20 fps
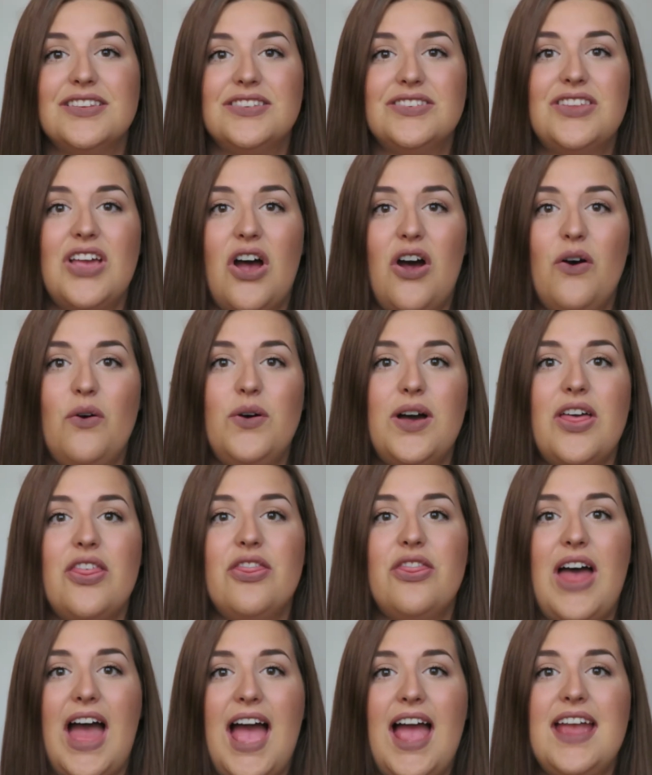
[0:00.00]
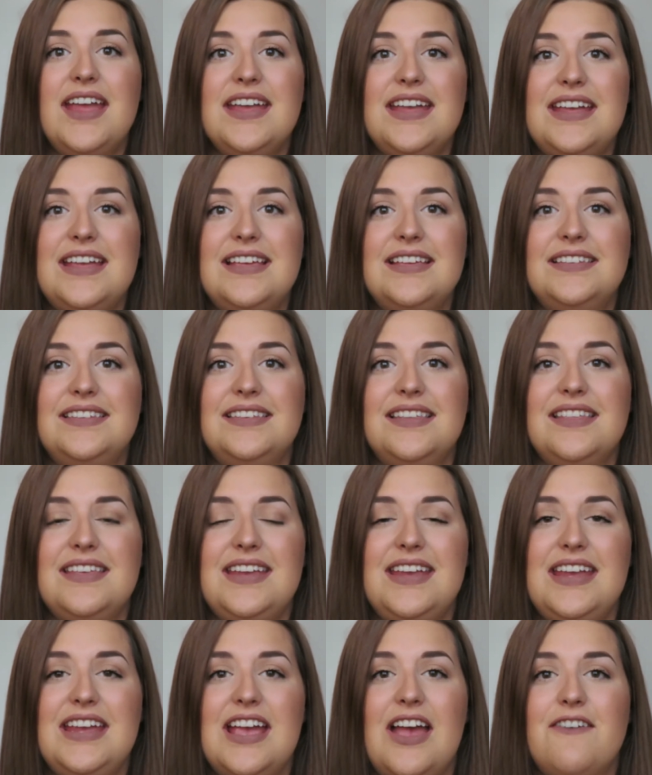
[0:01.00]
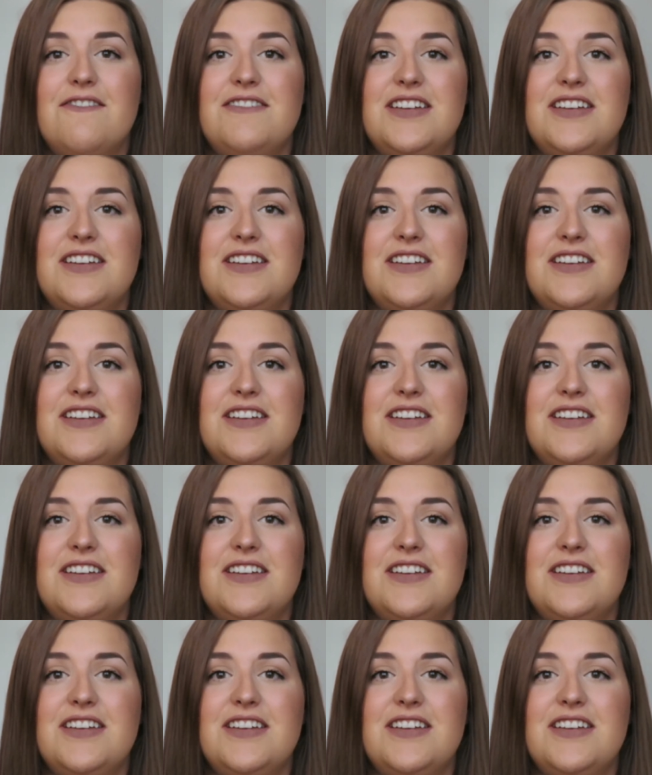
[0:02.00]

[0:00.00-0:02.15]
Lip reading: So that is the